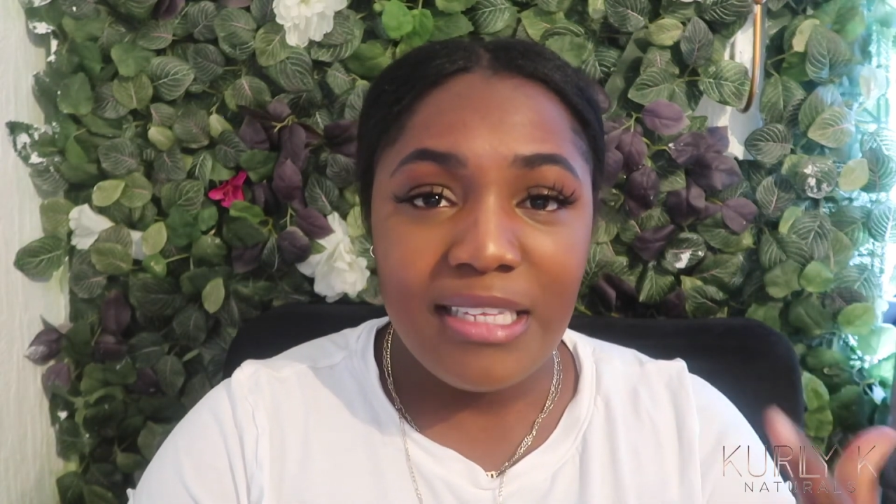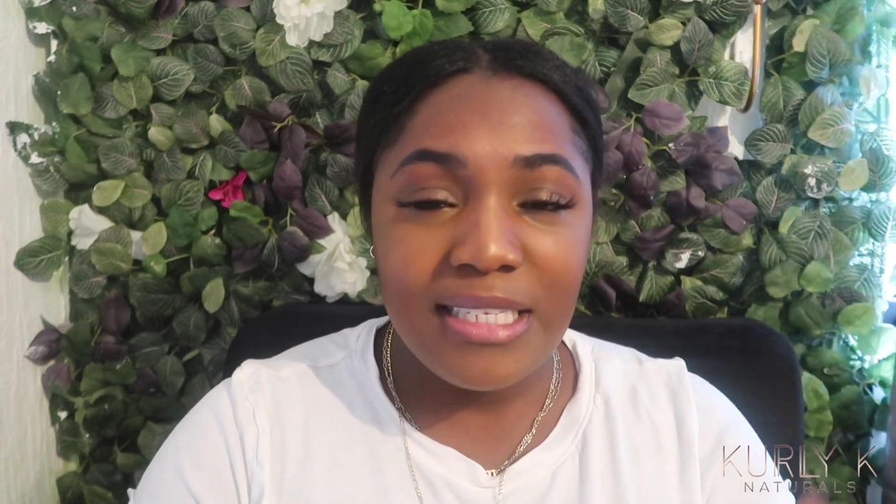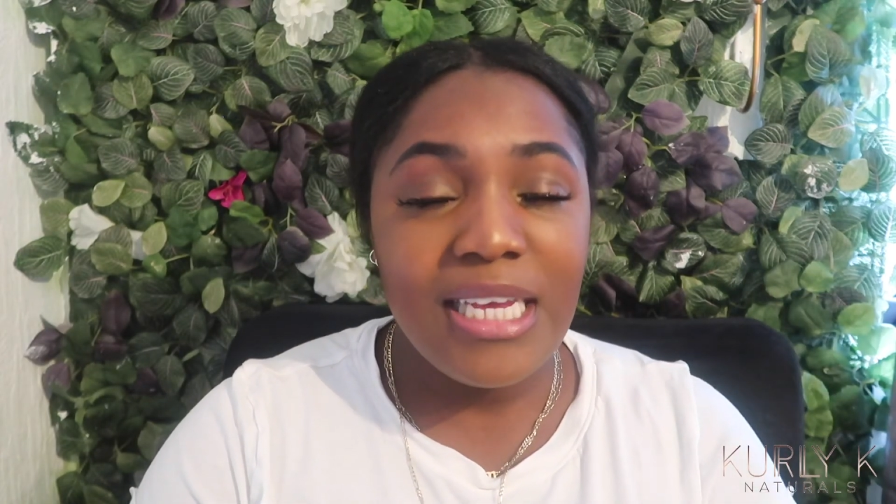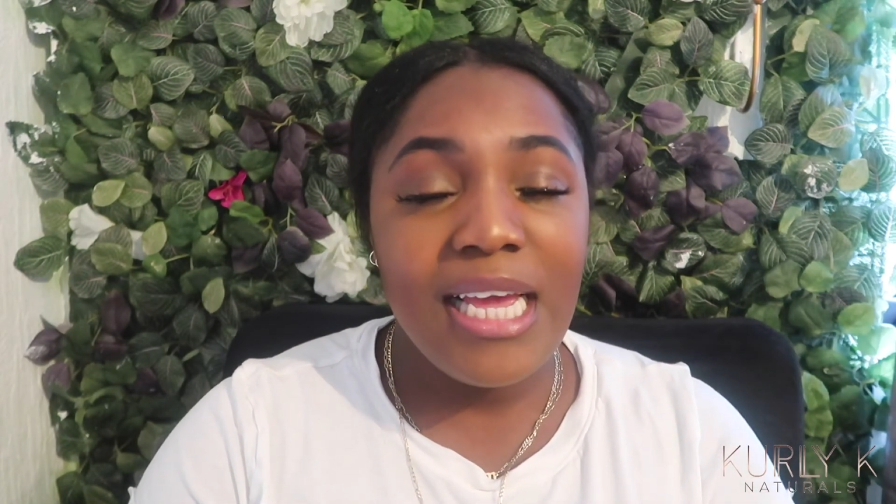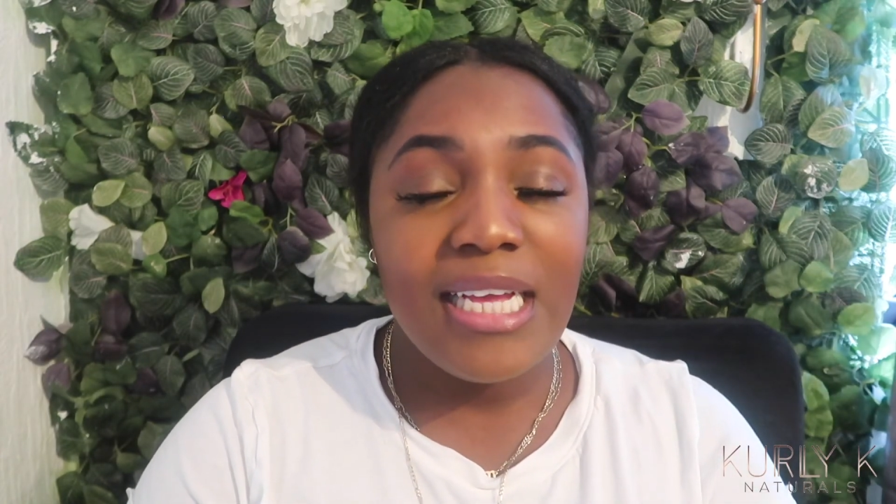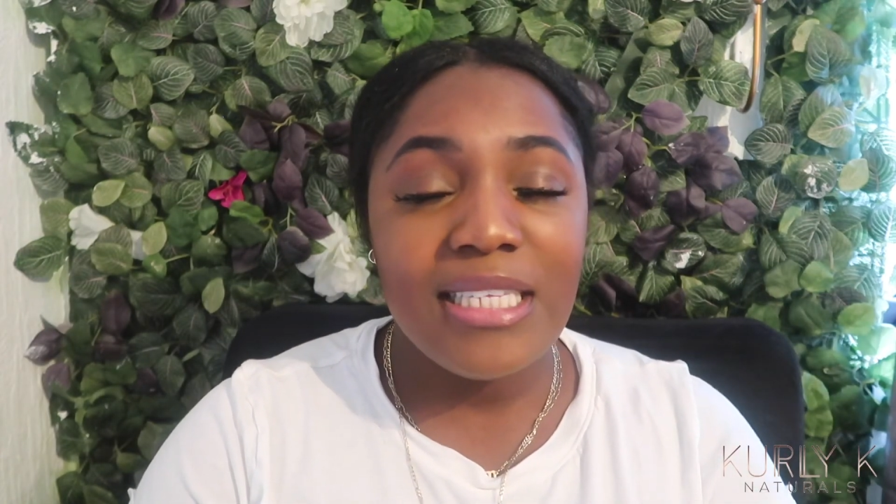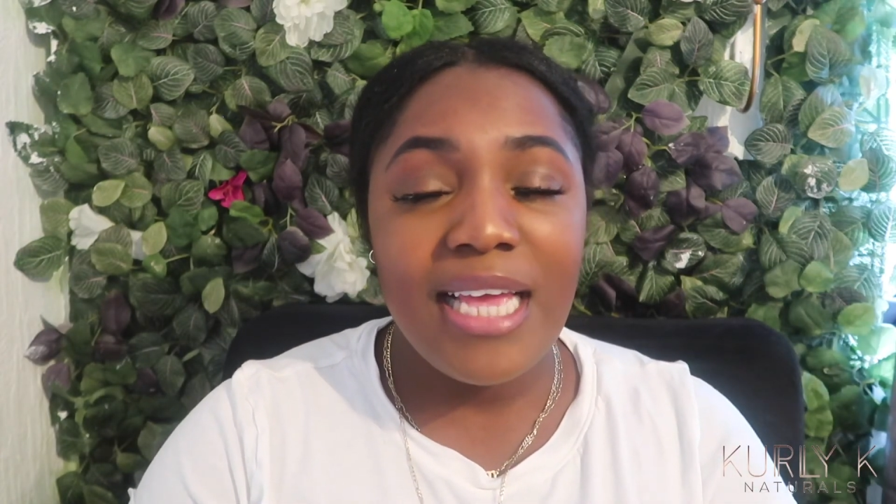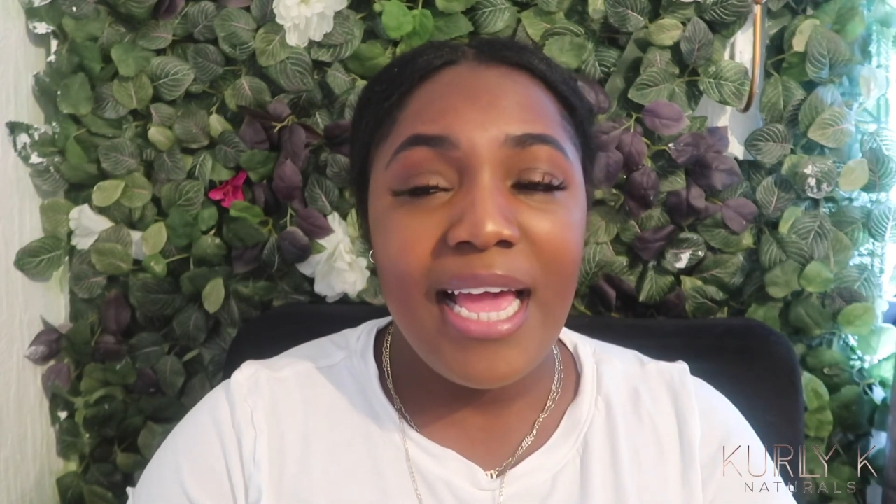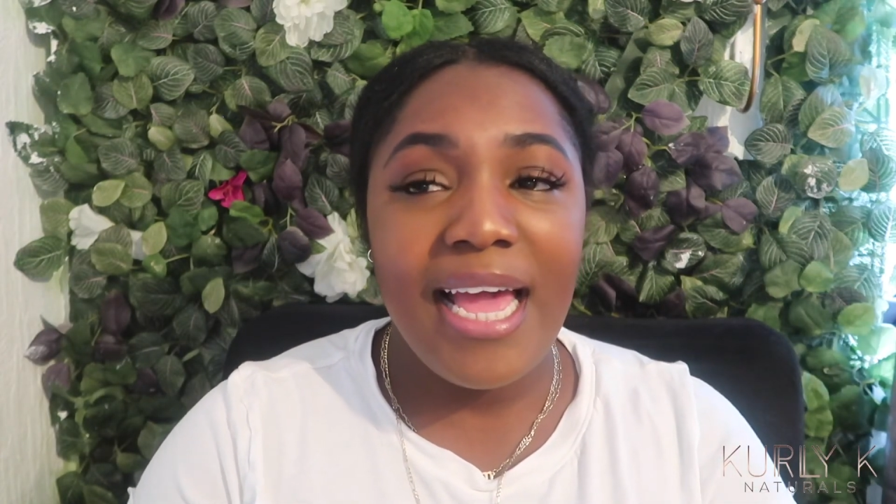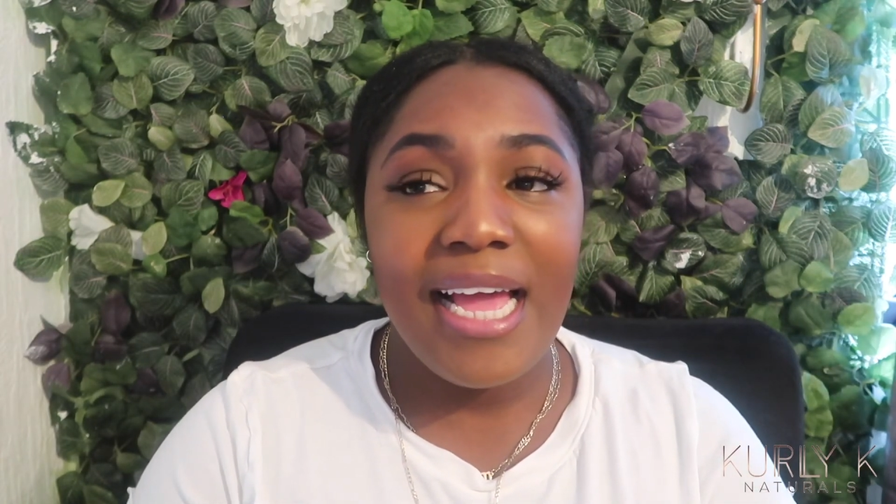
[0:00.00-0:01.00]
did.
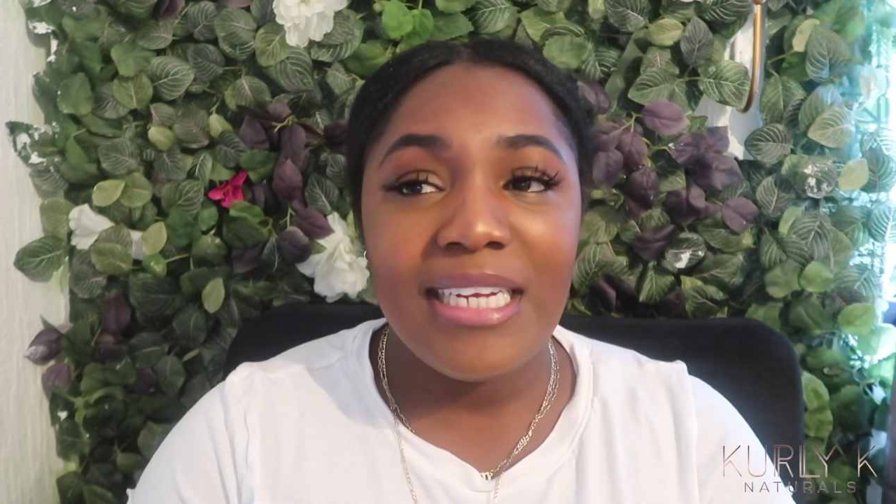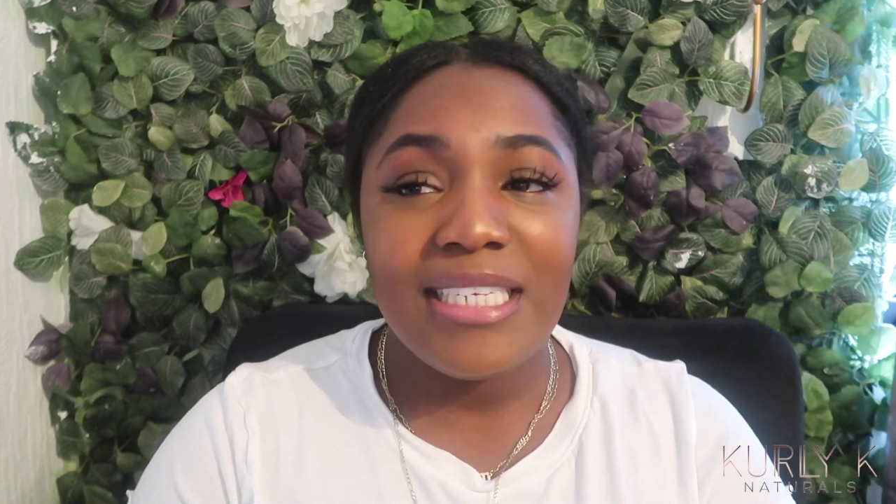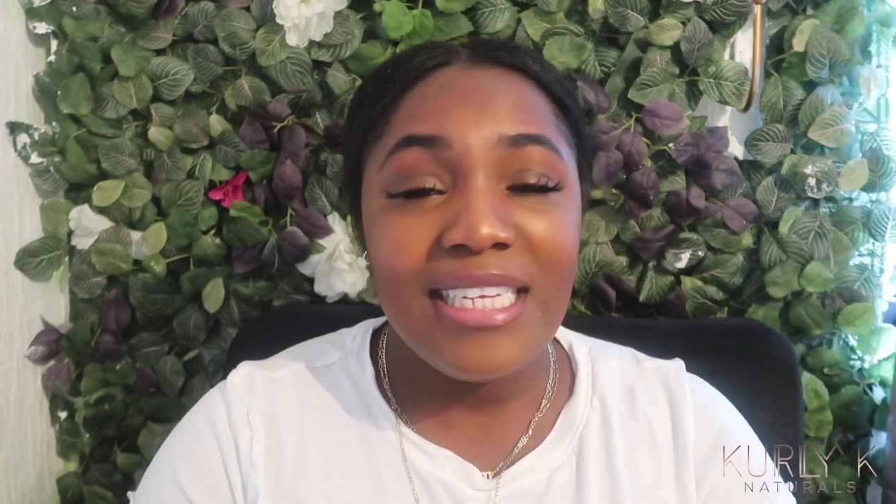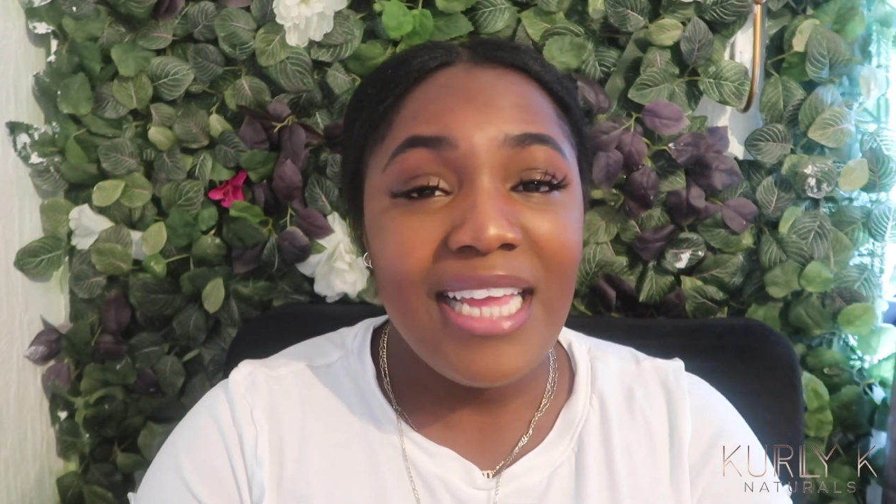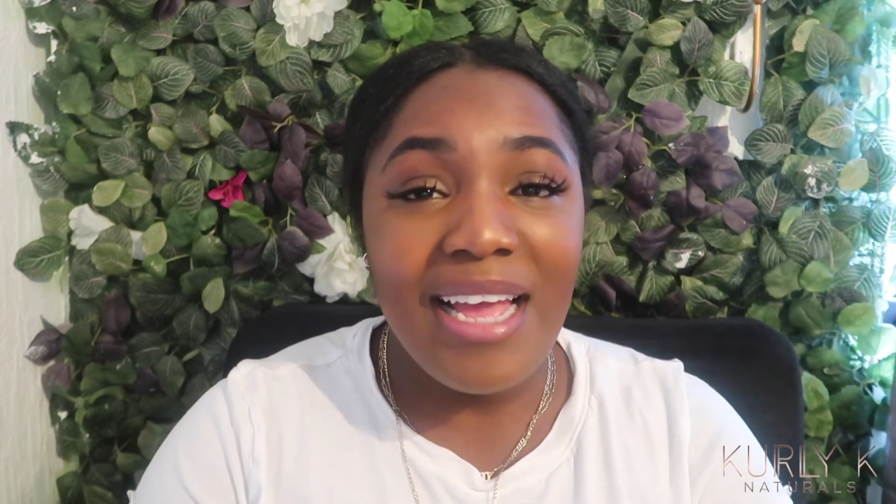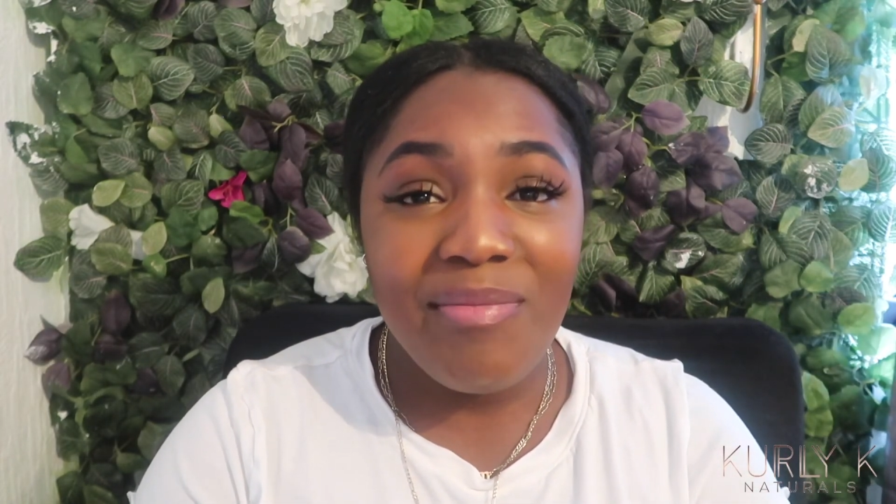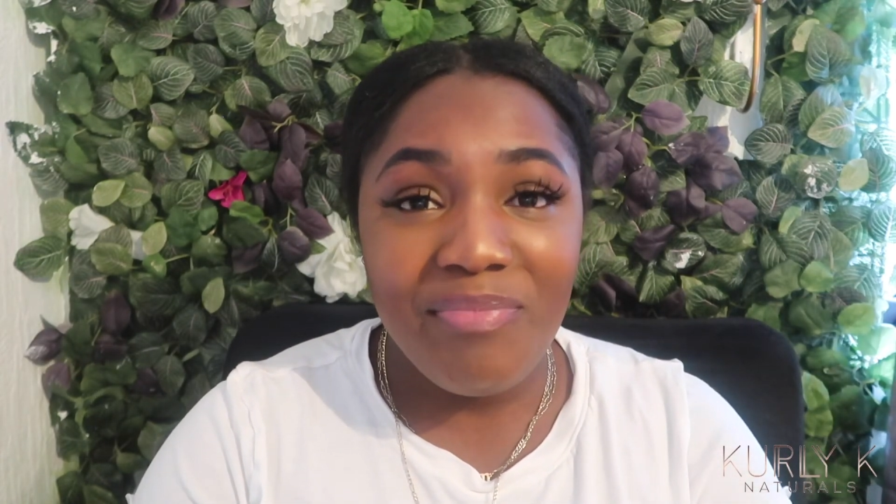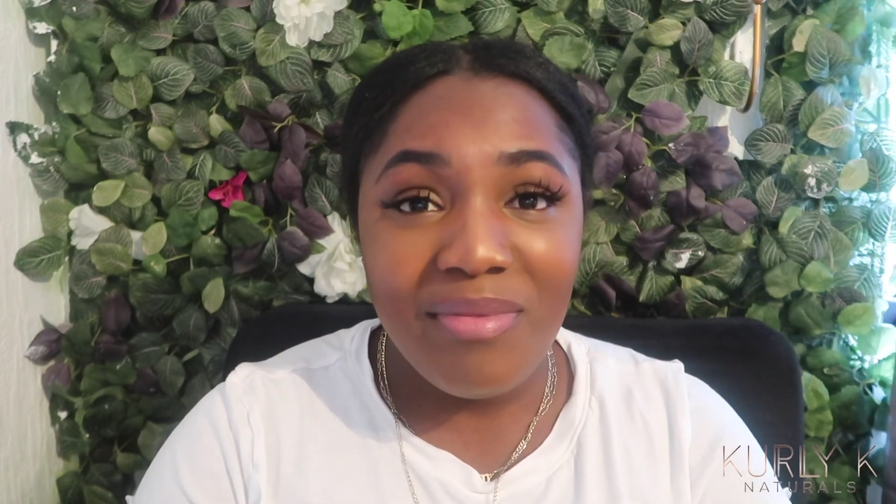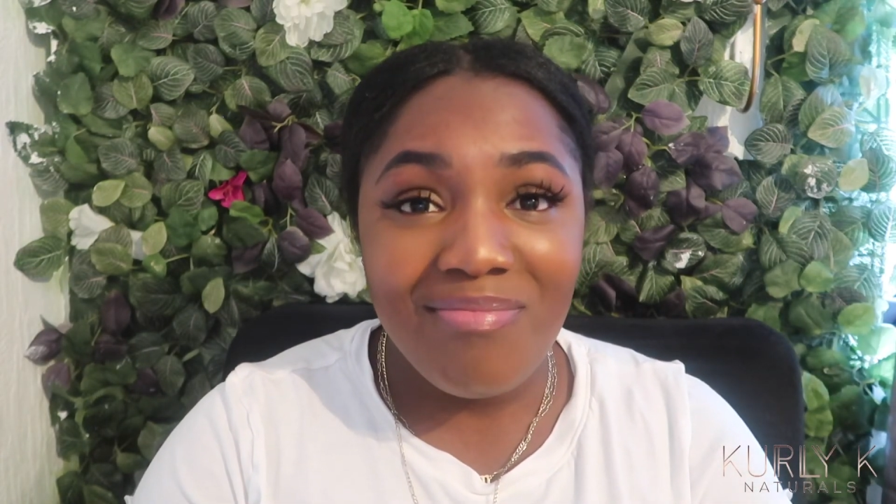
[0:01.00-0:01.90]
And yeah,